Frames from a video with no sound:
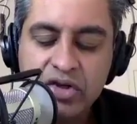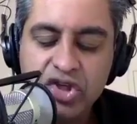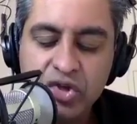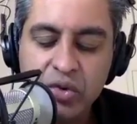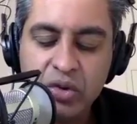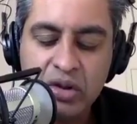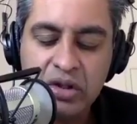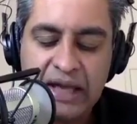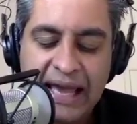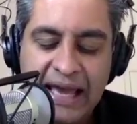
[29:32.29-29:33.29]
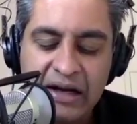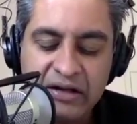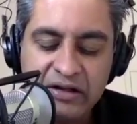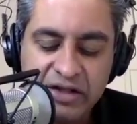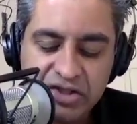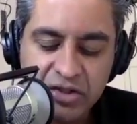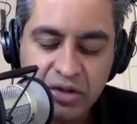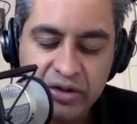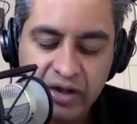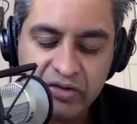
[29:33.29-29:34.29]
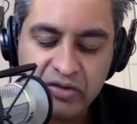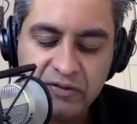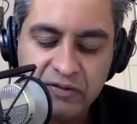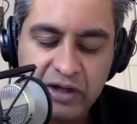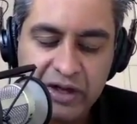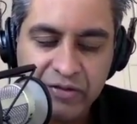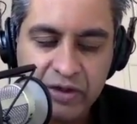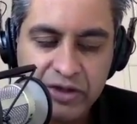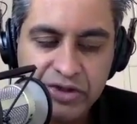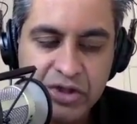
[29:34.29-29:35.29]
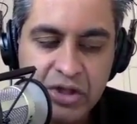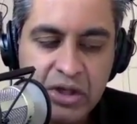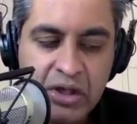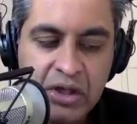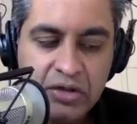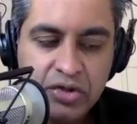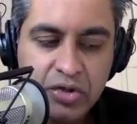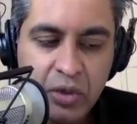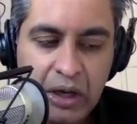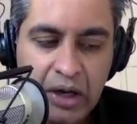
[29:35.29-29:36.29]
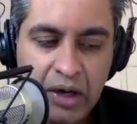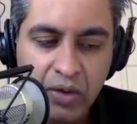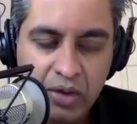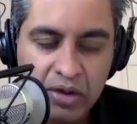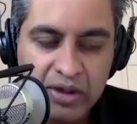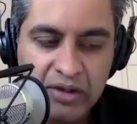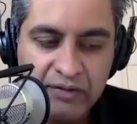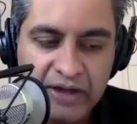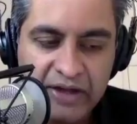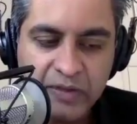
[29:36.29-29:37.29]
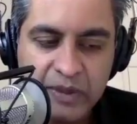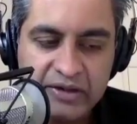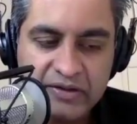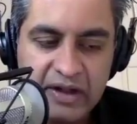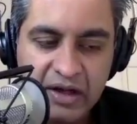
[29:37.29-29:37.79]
to add additional layers of leverage to our investments.